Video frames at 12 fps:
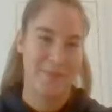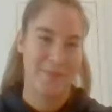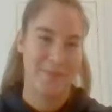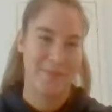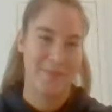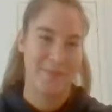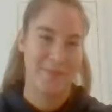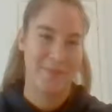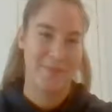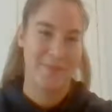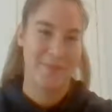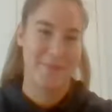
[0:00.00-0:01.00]

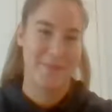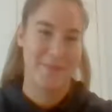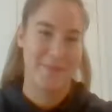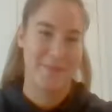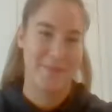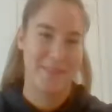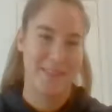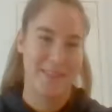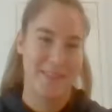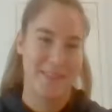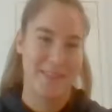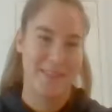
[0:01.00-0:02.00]

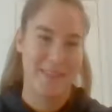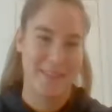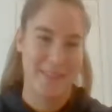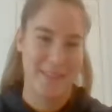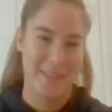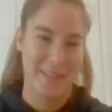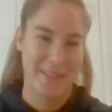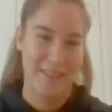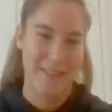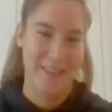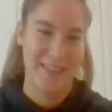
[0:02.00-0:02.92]
[no speech]